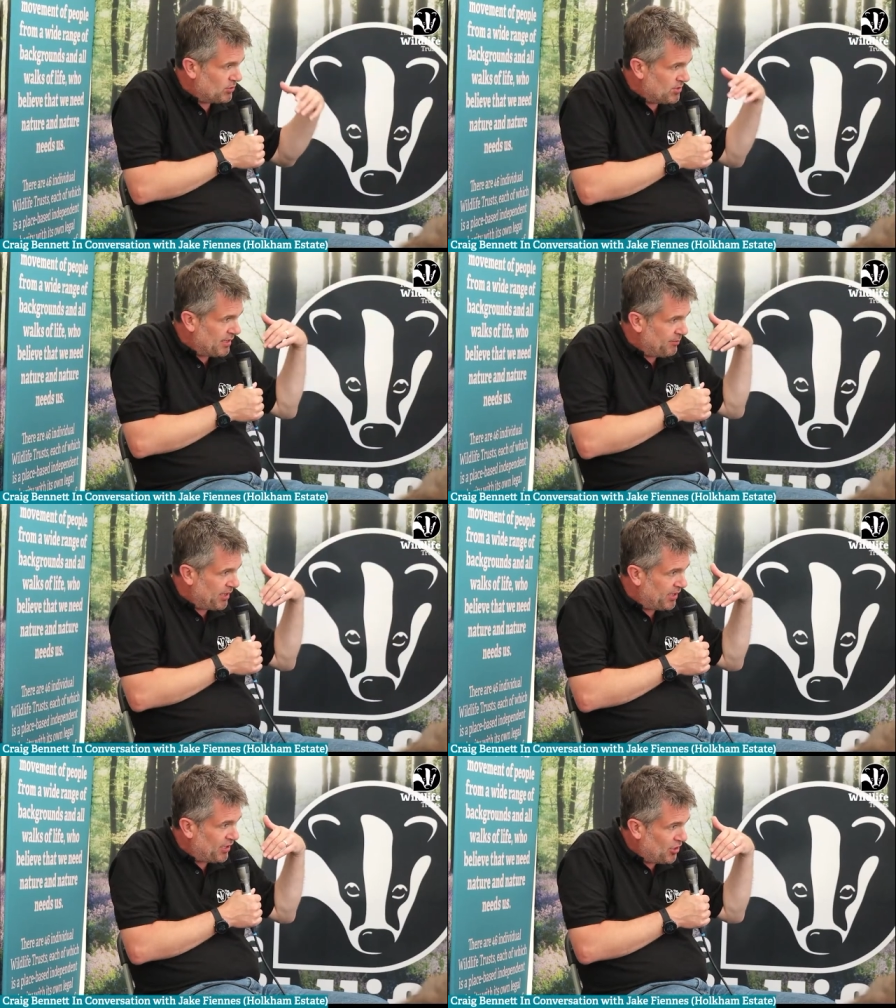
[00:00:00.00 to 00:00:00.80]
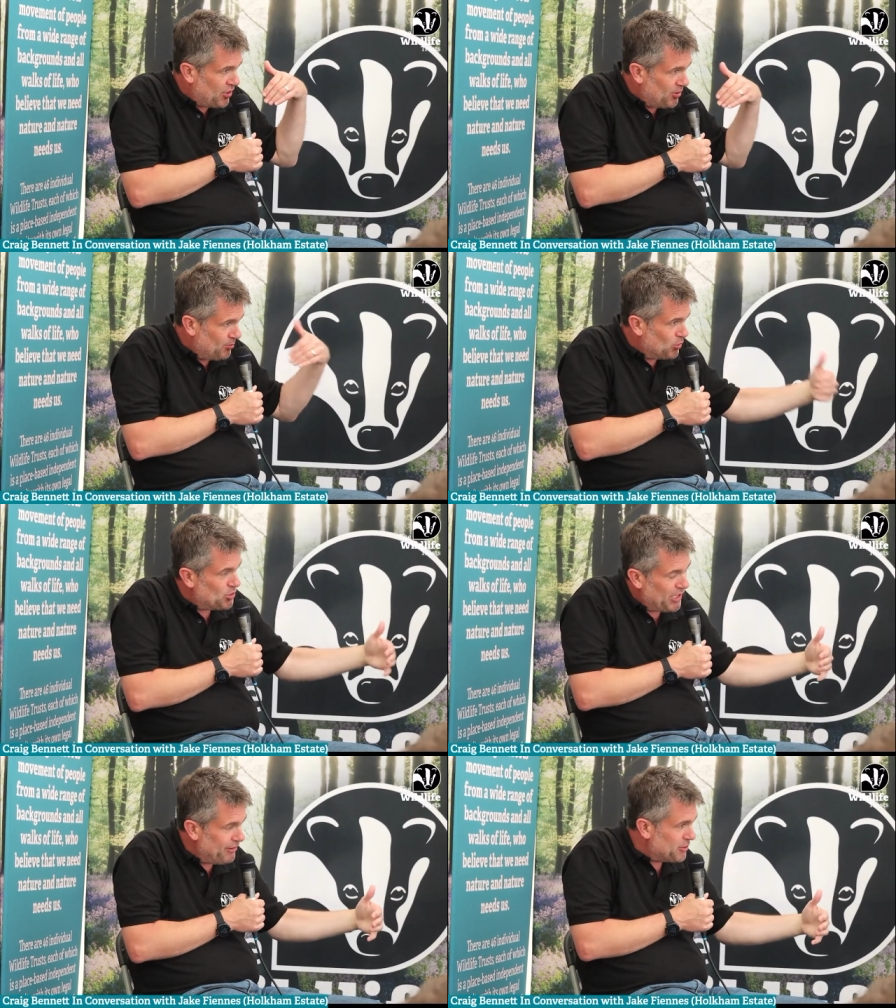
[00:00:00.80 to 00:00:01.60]
or does that mean
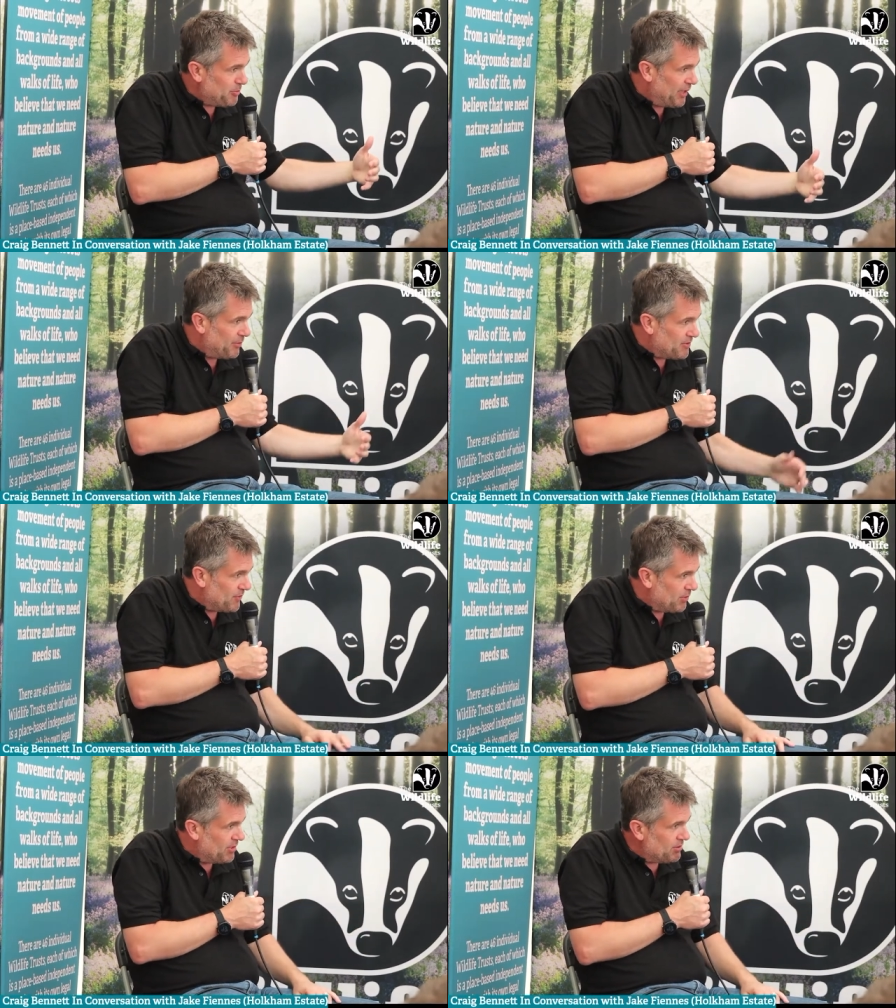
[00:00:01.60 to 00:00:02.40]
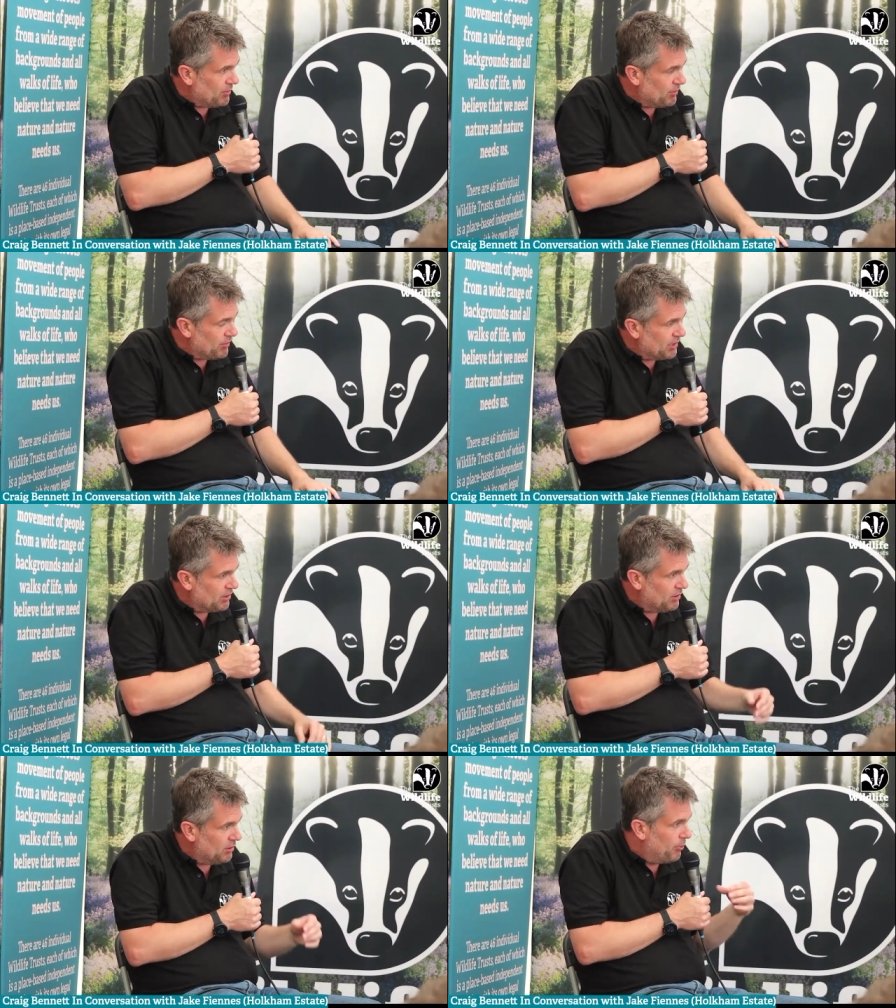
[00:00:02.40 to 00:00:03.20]
more generous payments for the ones that you already got?